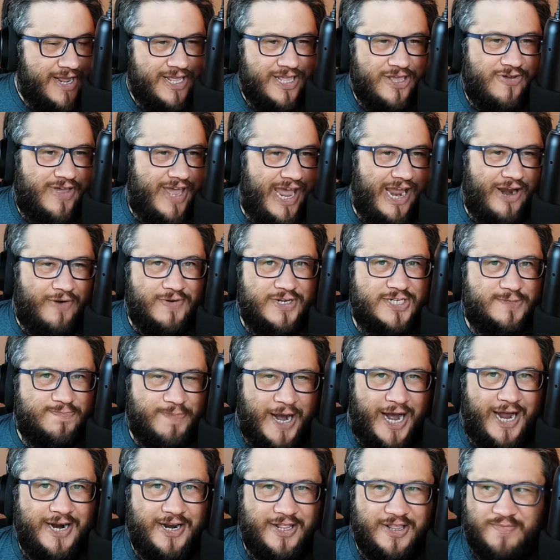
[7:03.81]
You can't
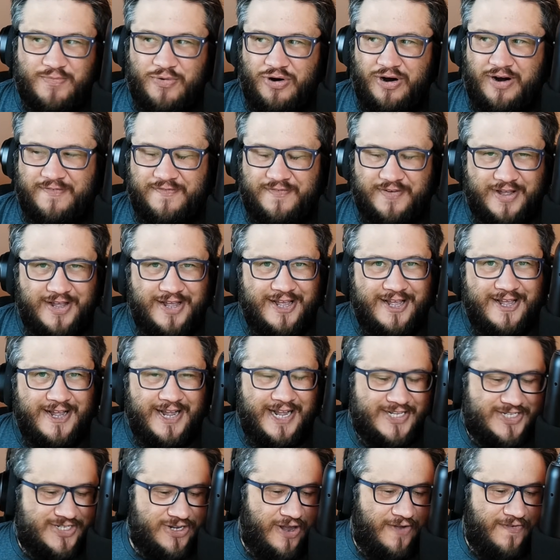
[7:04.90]
respond to the morph.
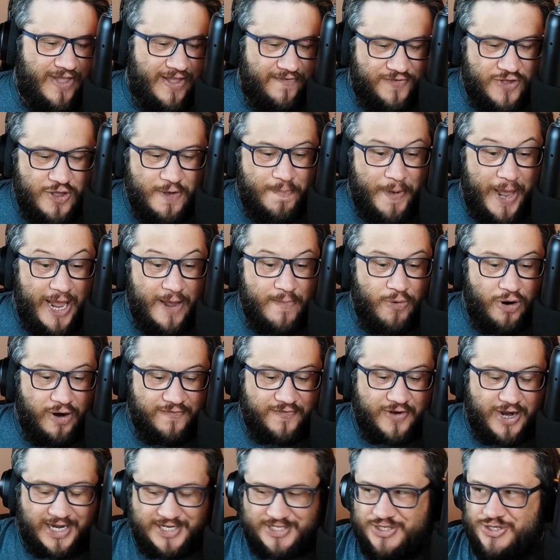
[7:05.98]
And so if you pay a morph
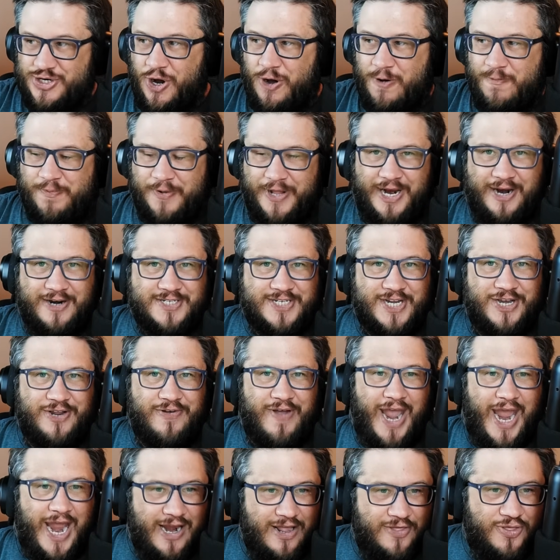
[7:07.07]
cost, no players can do
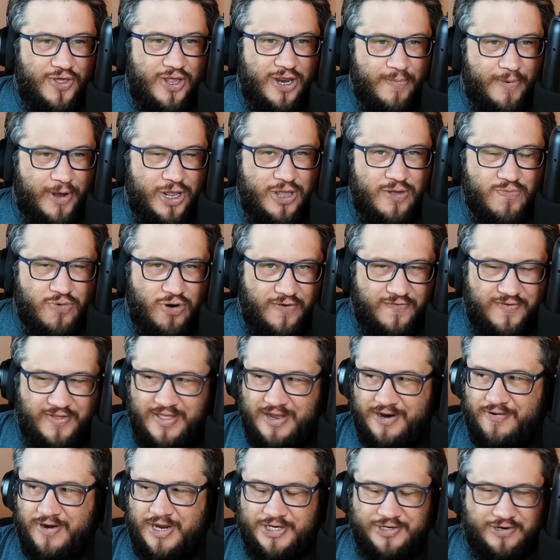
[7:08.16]
anything about you morphing
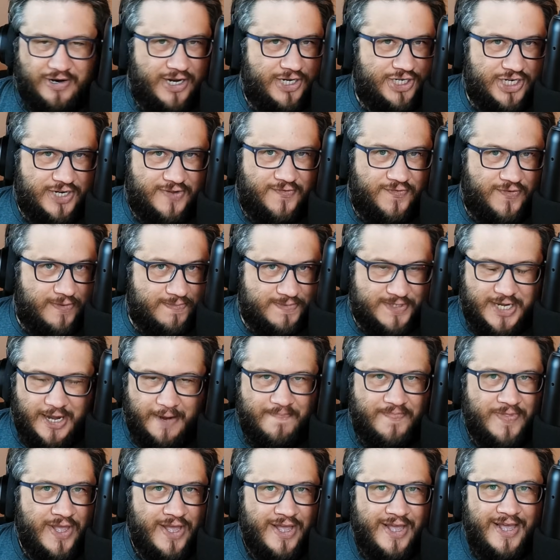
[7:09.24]
that creature. It just flips
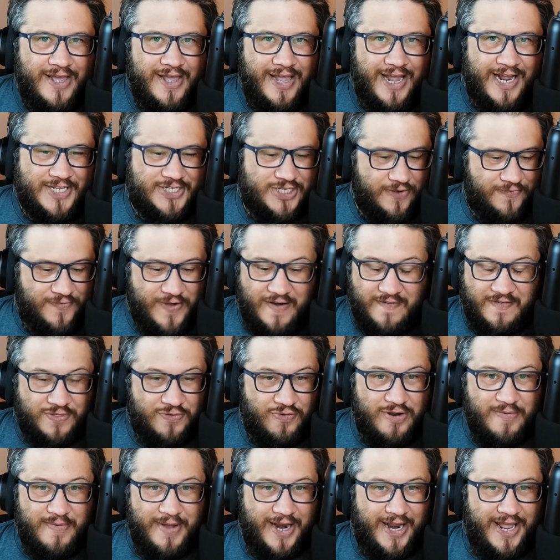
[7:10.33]
up. And so if you have a
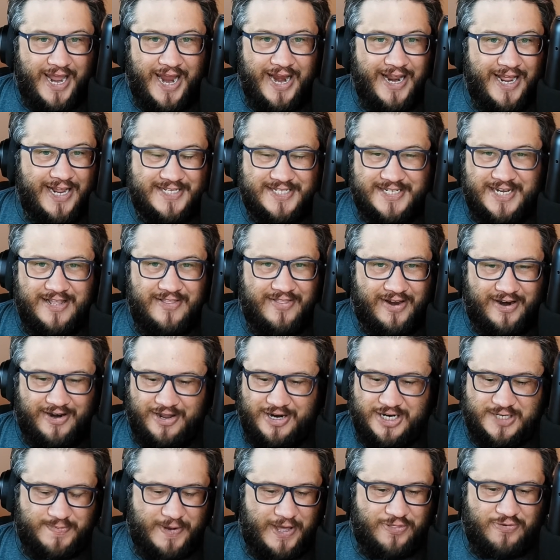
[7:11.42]
3-mana 8/8 sitting there, you
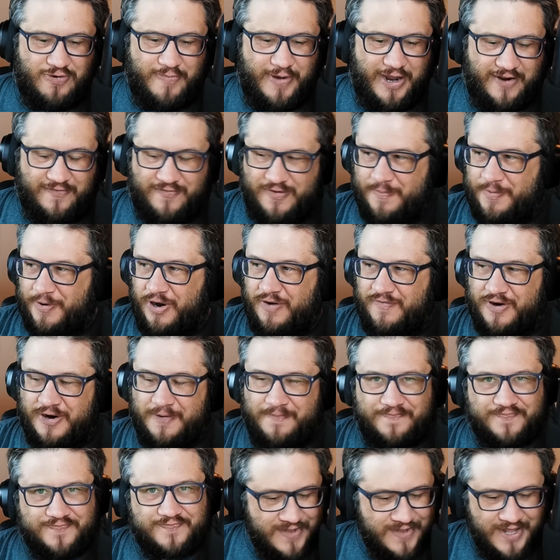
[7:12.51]
just pay 3 mana to flip it
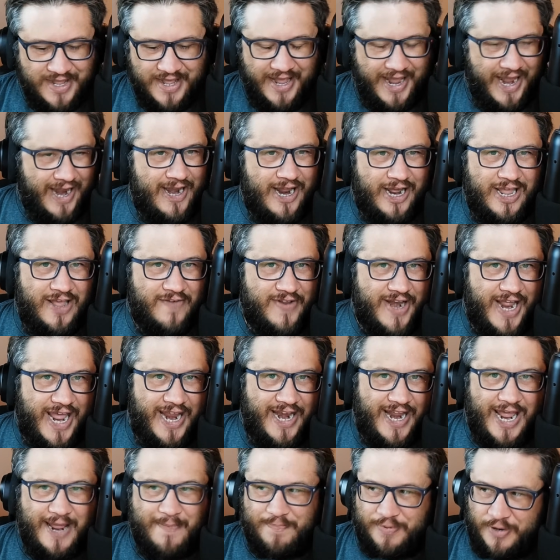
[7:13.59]
over. And now you have an
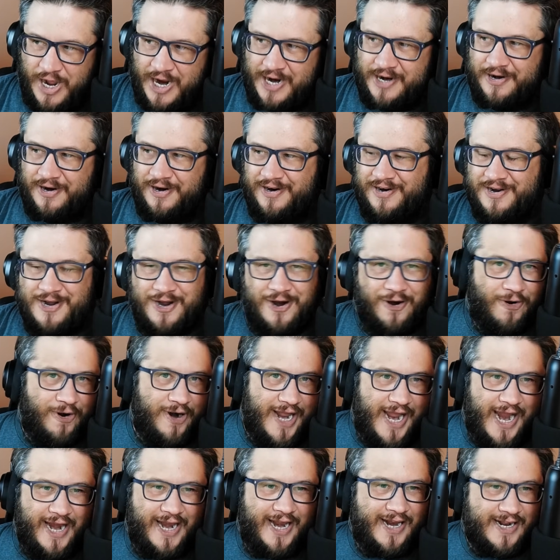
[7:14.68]
8/8 blocker or an
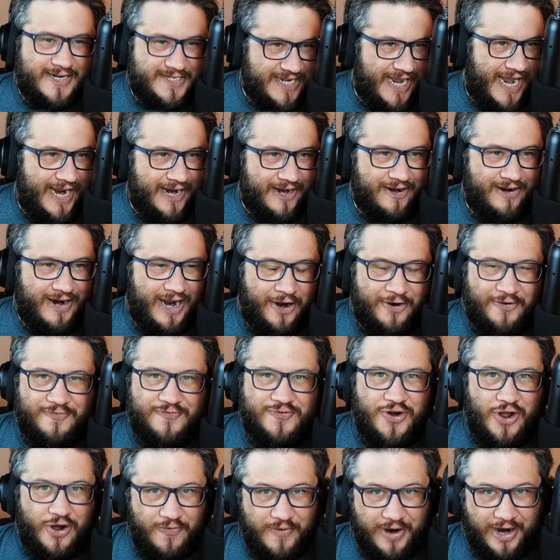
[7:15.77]
8/8 attacker out of
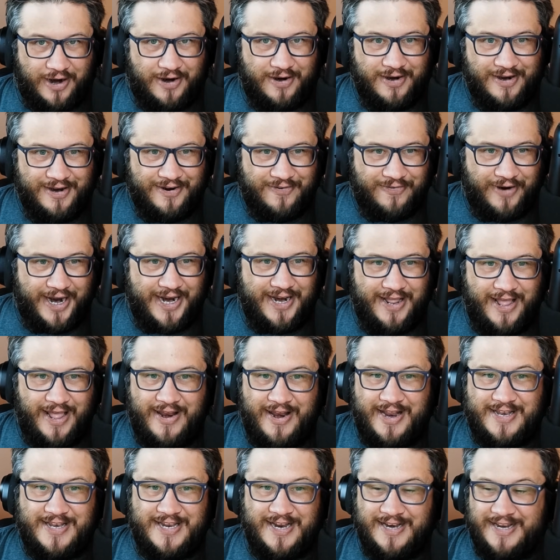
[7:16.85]
nowhere, right? And
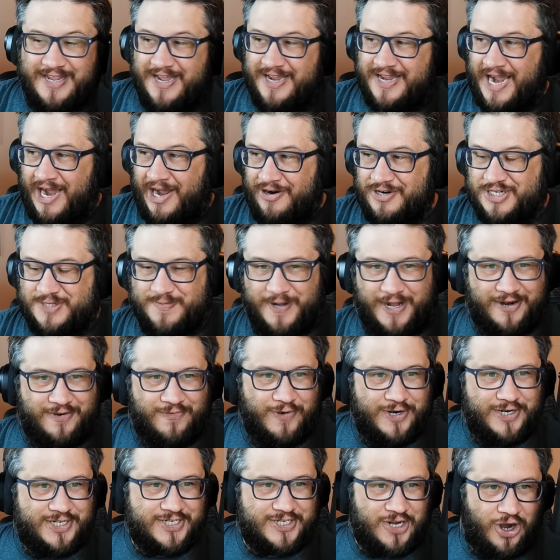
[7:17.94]
it didn't get counterspelled,
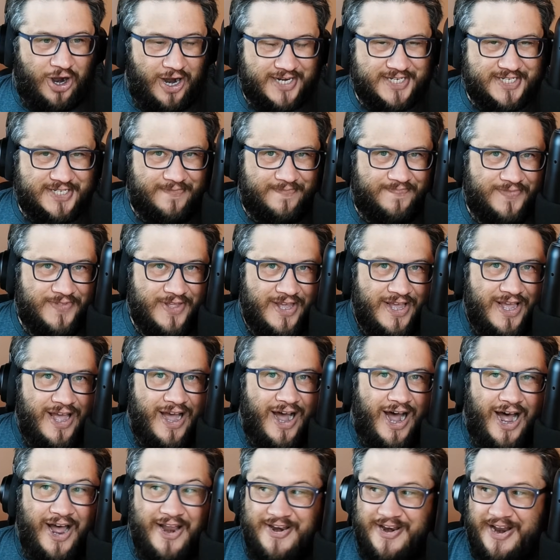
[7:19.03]
which is awesome.
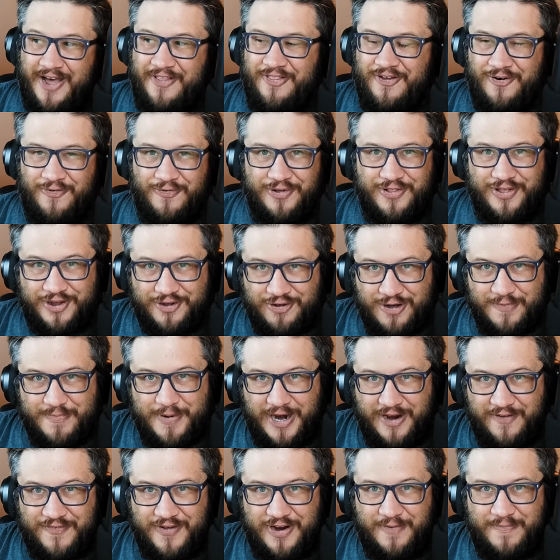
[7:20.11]
Another really cool
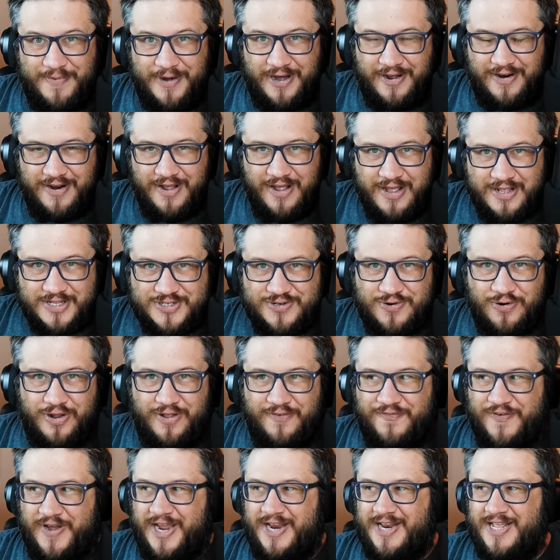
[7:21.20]
benefit about Scroll
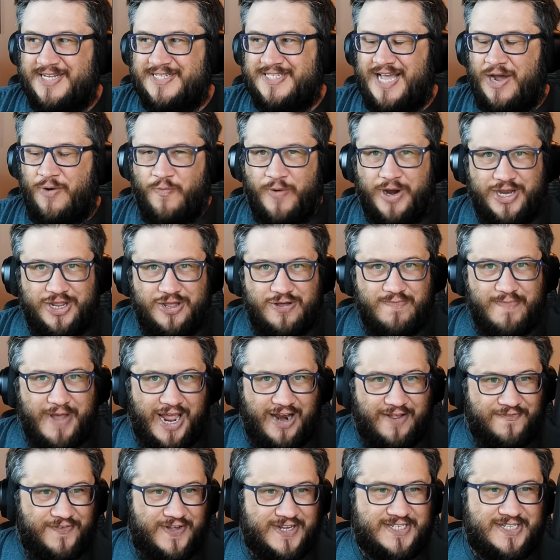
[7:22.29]
of Fate is that when you
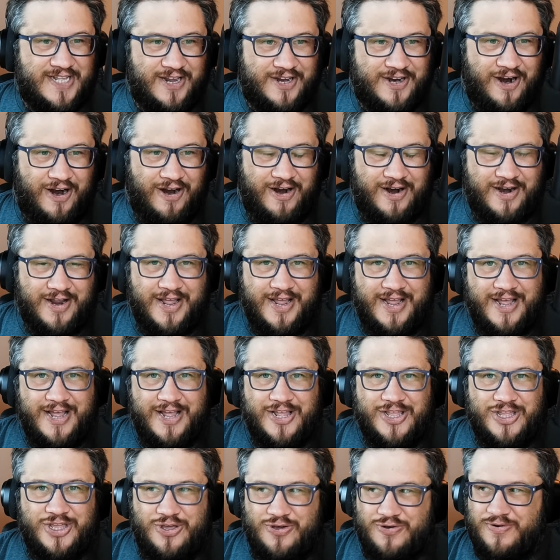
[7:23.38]
manifest that card,
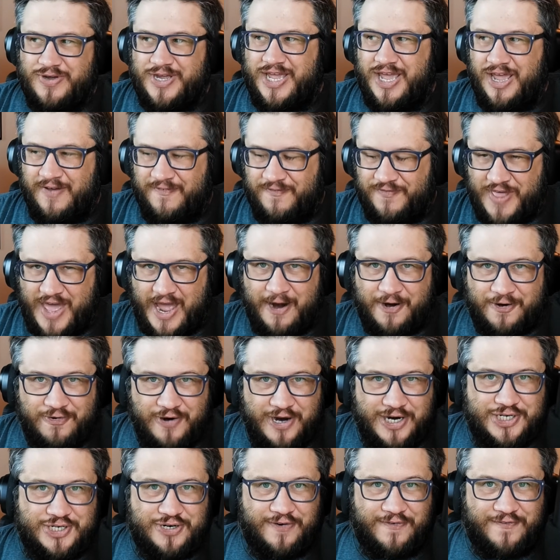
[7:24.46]
you give that
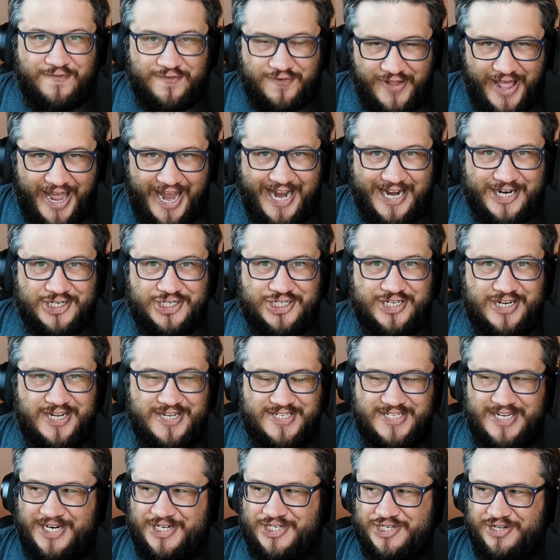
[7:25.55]
creature flash,
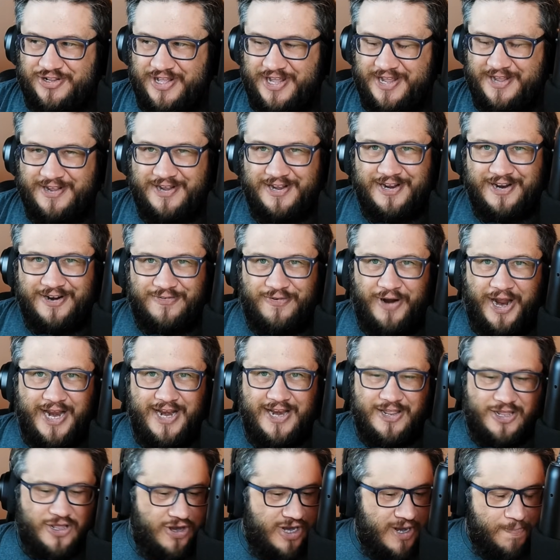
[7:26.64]
essentially, right?
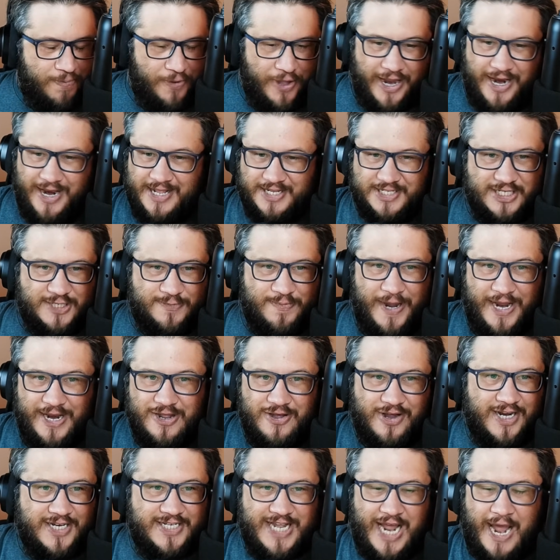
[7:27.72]
You can play it at instant speed. You
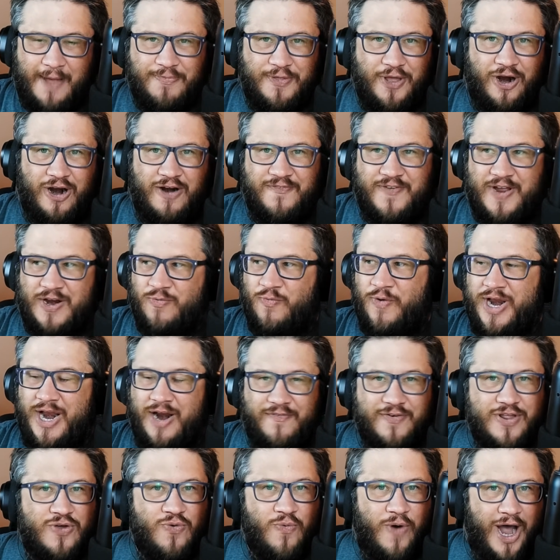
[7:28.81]
can tap that artifact
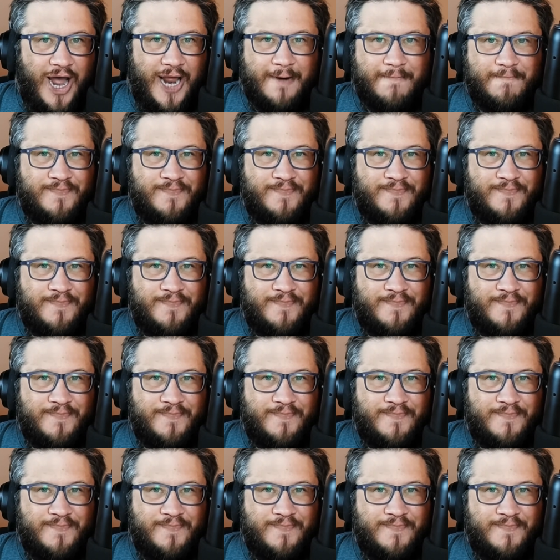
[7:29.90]
whenever you want.